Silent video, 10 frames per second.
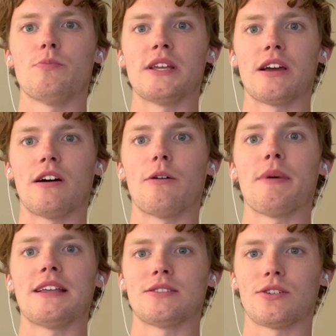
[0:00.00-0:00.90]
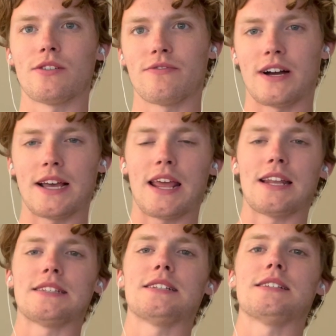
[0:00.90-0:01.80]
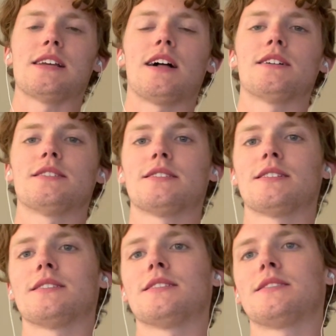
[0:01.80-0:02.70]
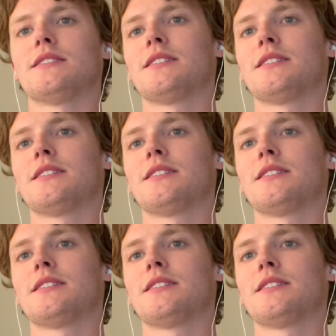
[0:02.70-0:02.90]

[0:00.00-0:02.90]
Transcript: become a certified anesthesiologist assistant